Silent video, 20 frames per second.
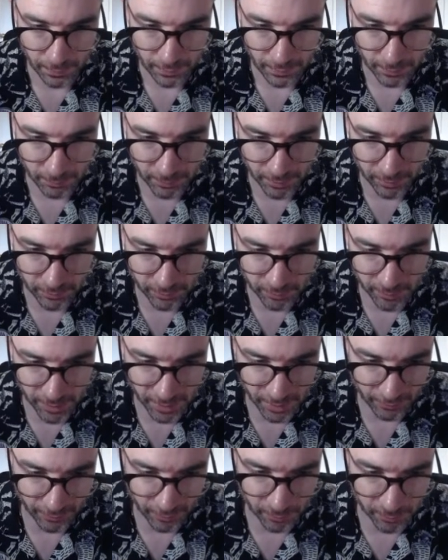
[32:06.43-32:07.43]
And because we've made
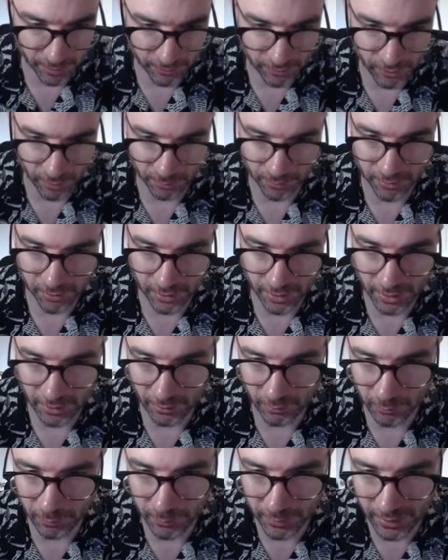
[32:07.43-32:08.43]
our own bit of geometry now, it
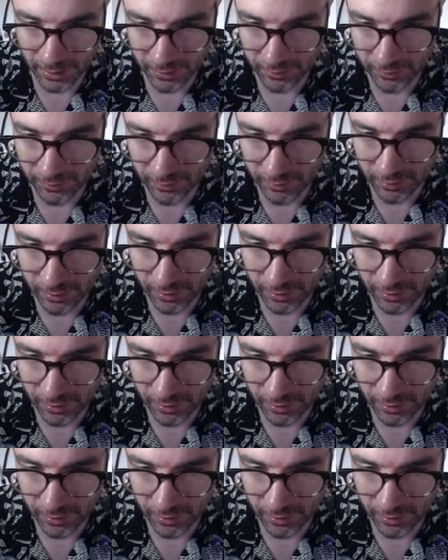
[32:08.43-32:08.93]
will be less